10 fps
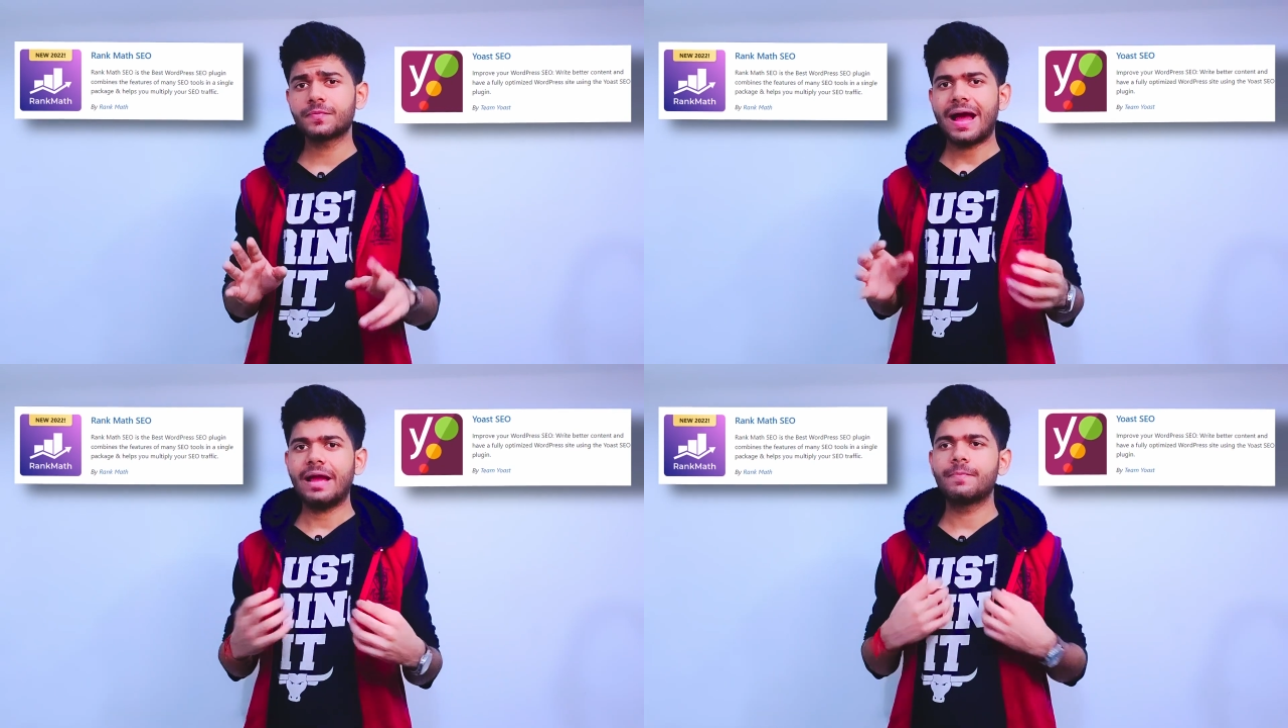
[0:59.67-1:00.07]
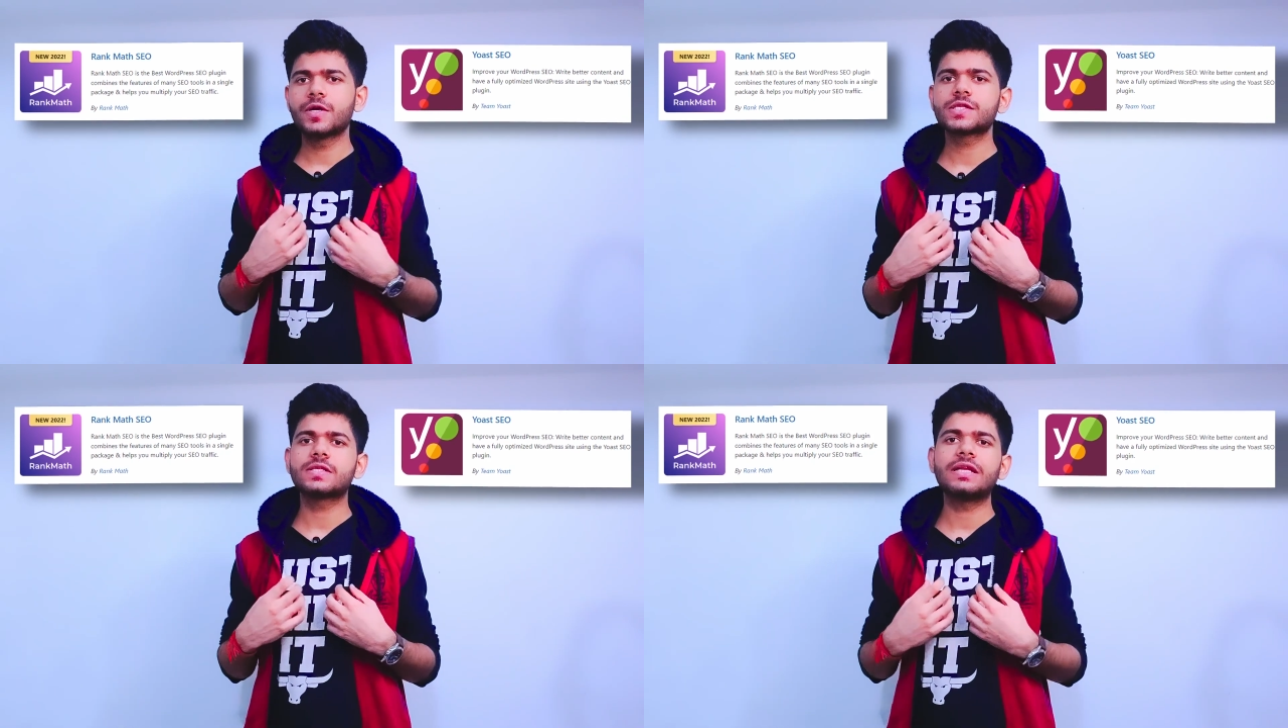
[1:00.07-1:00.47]
I
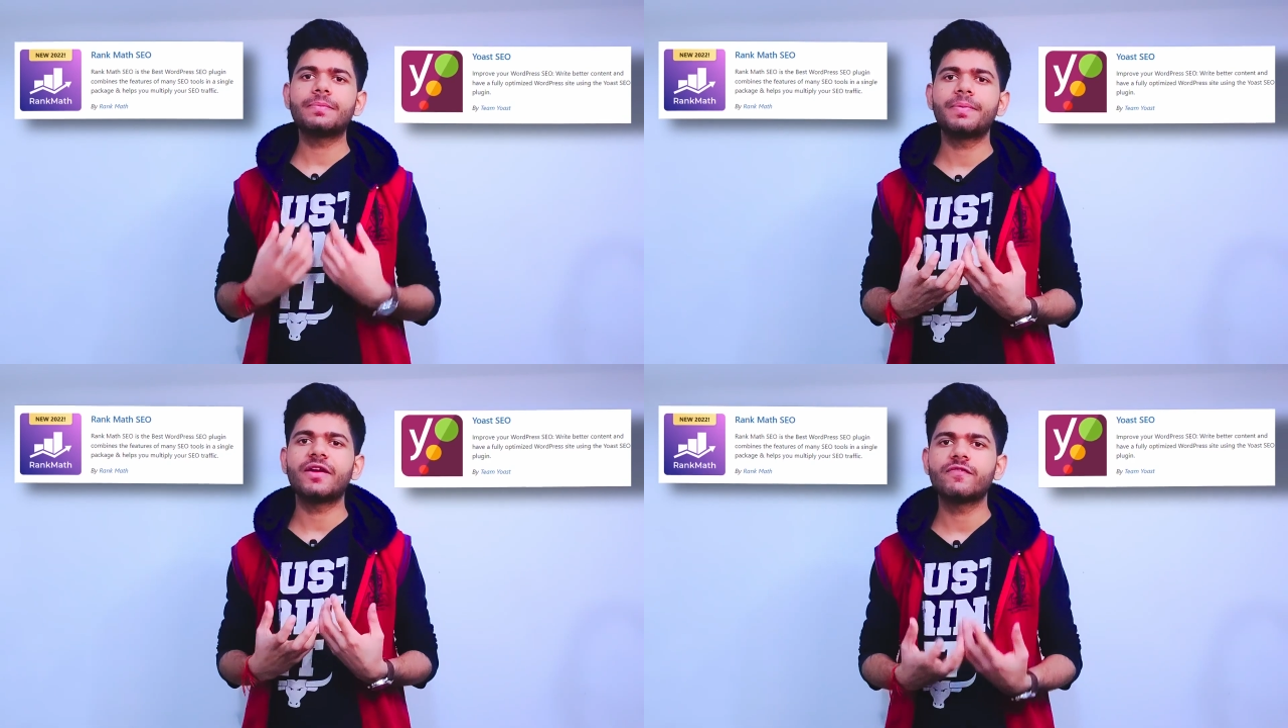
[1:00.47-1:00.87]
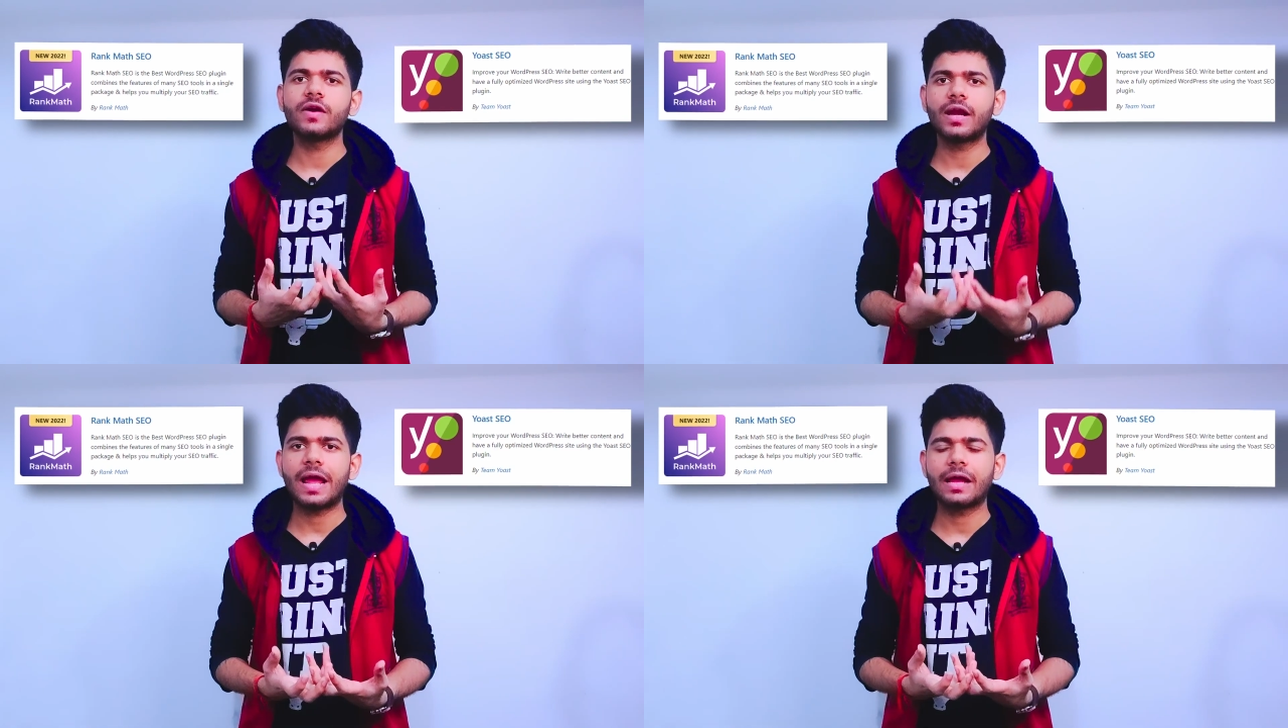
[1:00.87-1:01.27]
personally
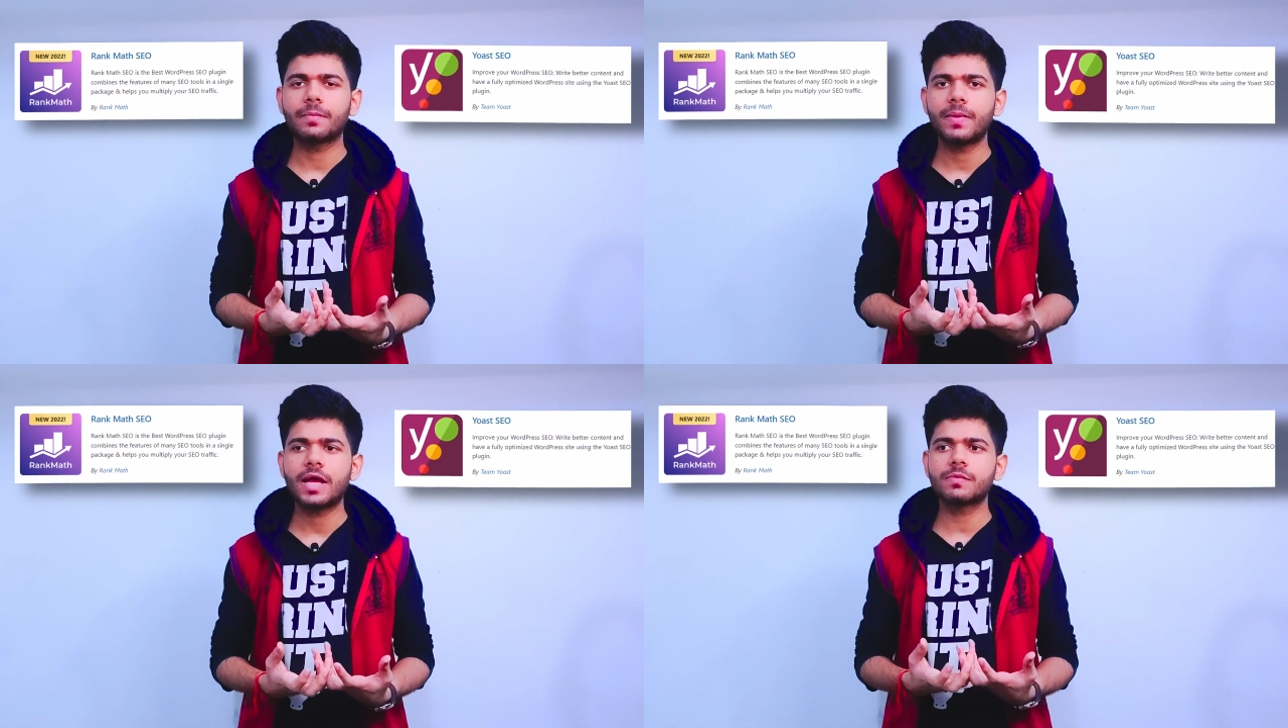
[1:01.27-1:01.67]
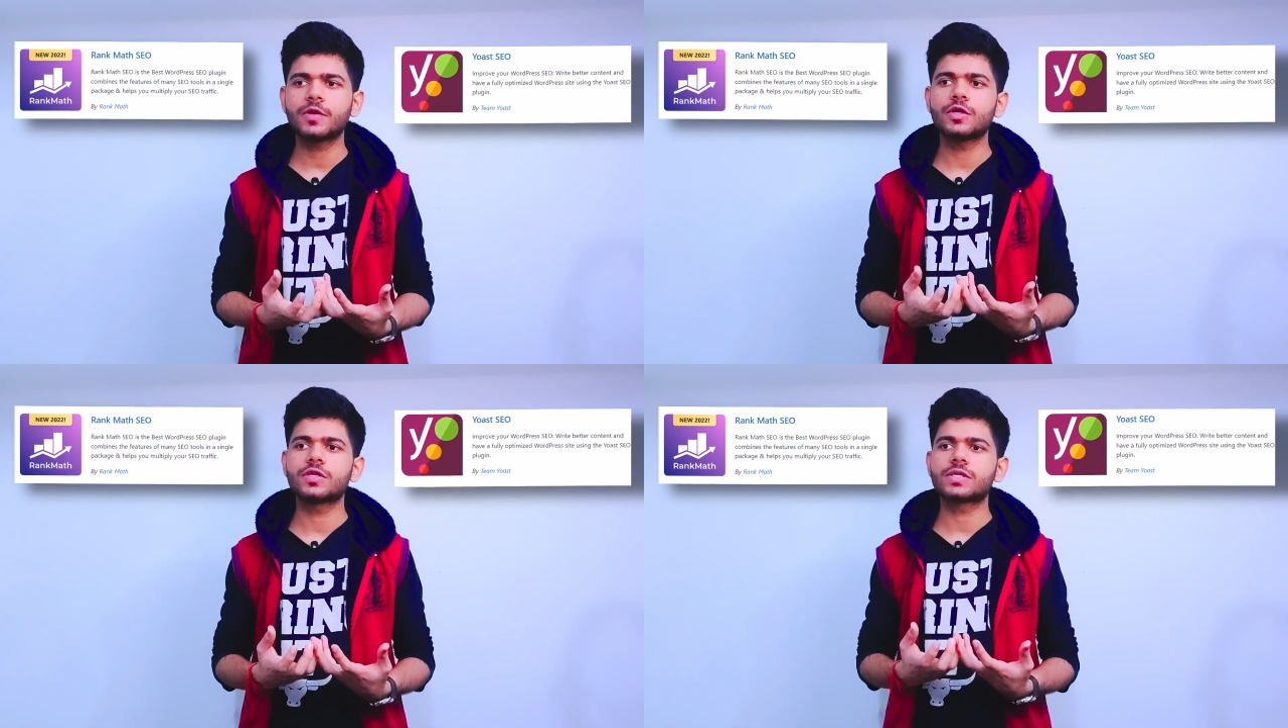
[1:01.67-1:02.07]
prefer Rank Math
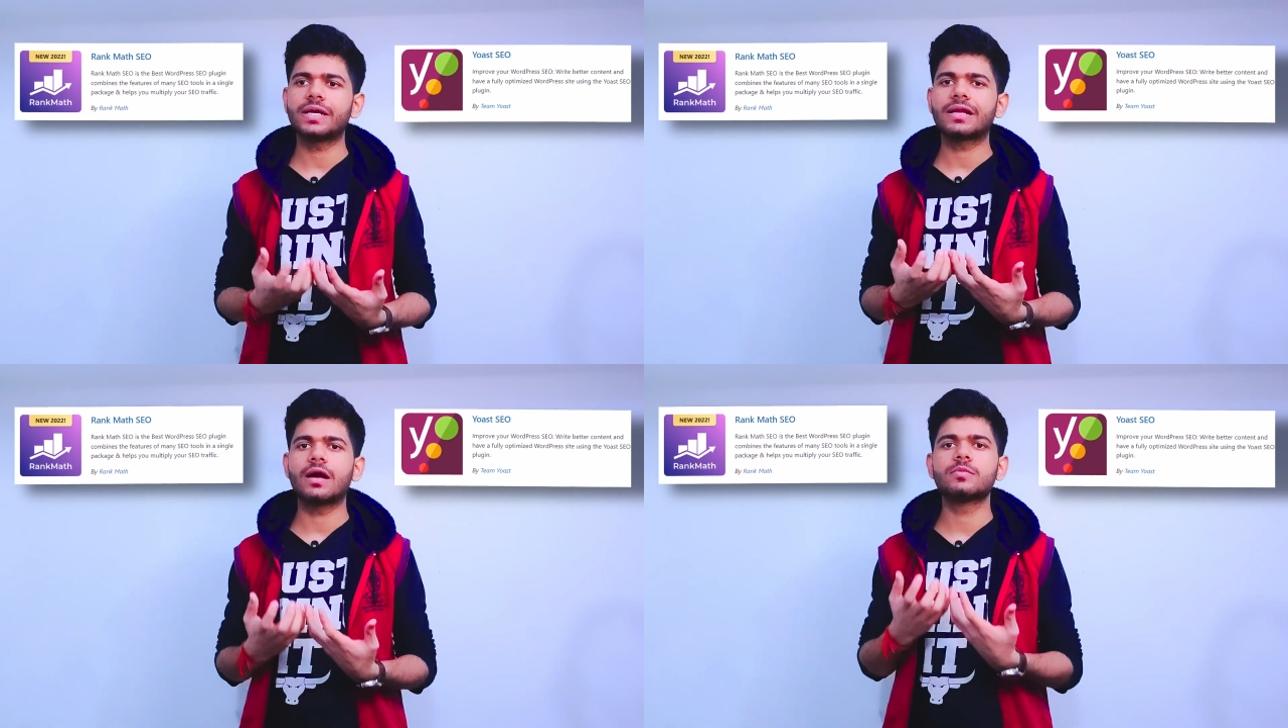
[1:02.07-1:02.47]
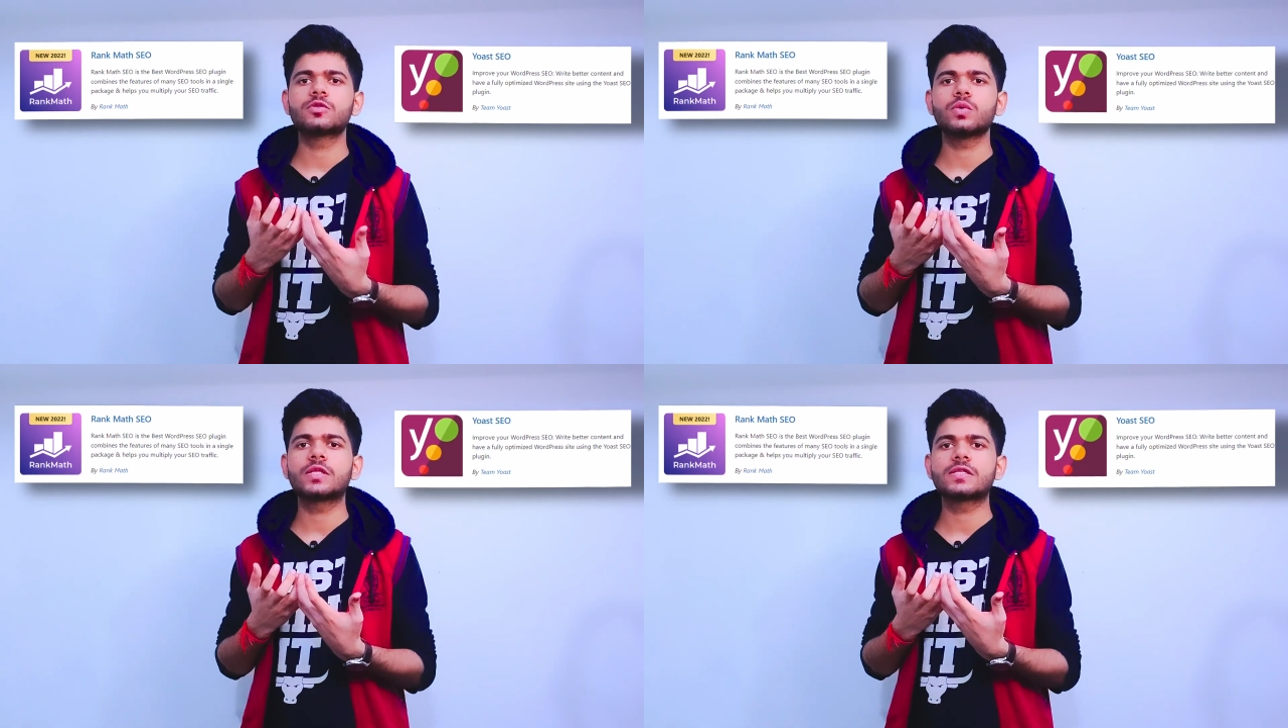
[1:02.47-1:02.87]
because it
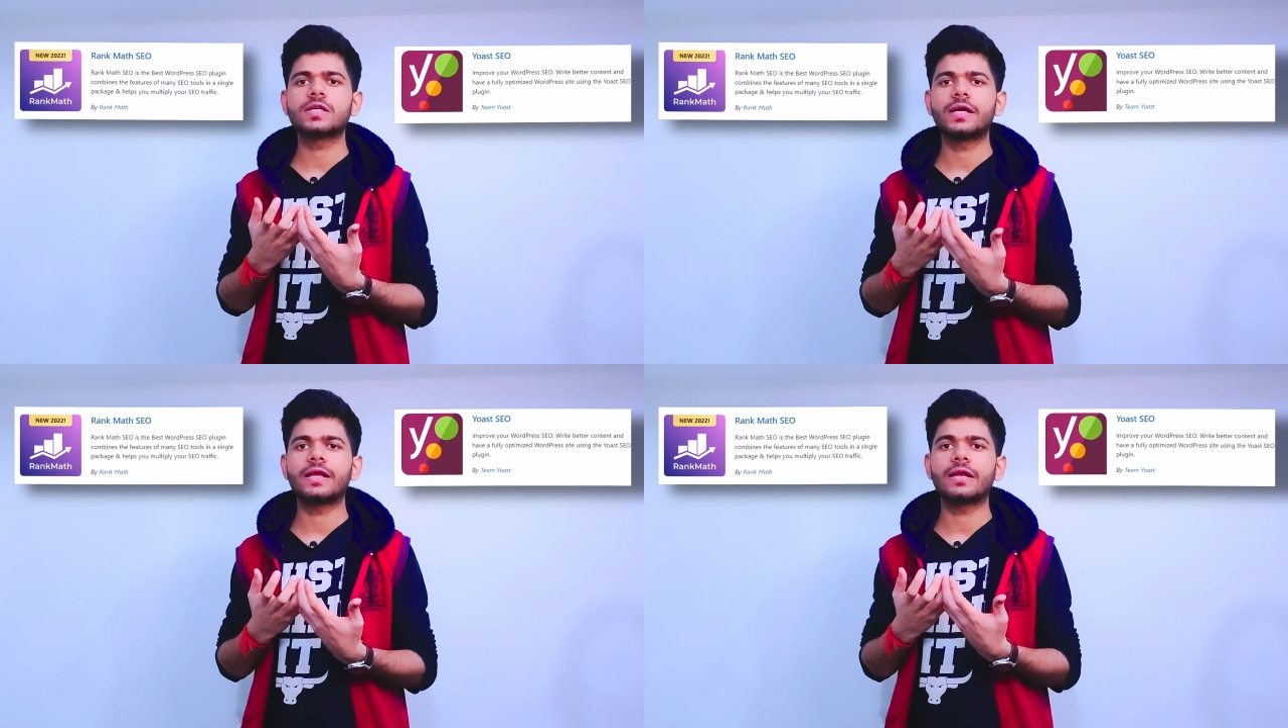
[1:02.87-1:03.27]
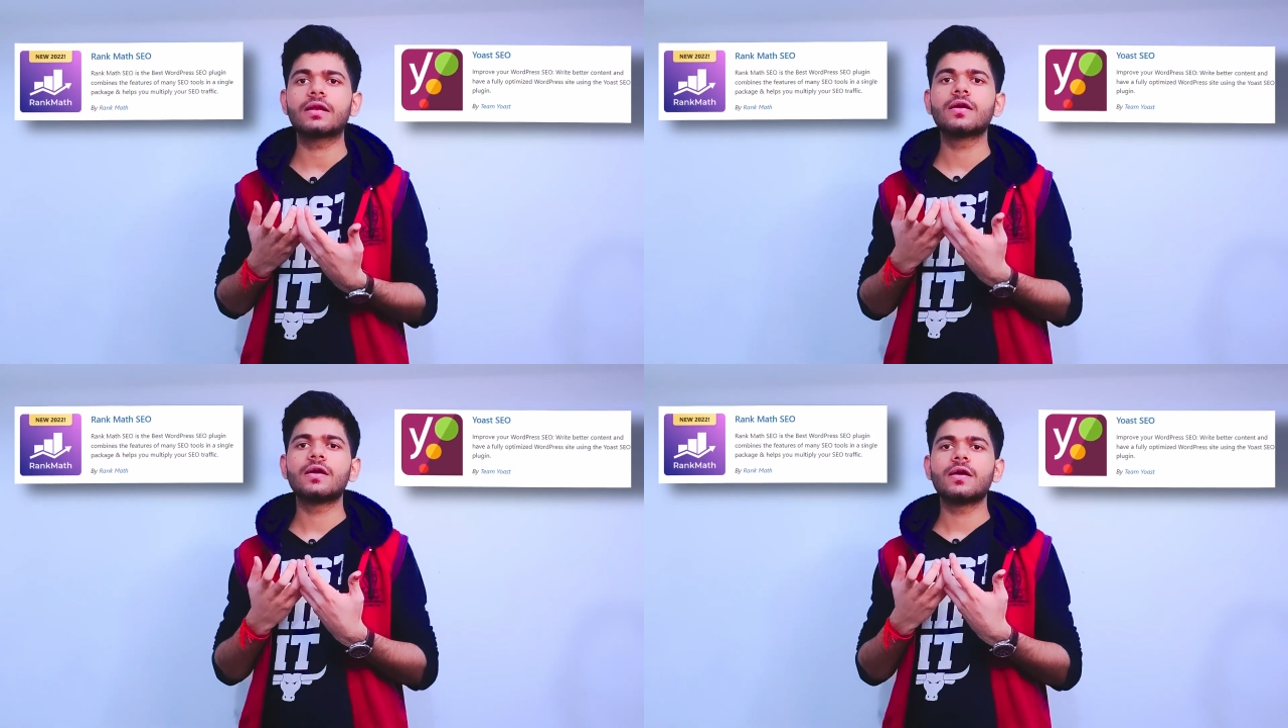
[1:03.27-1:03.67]
comes with certain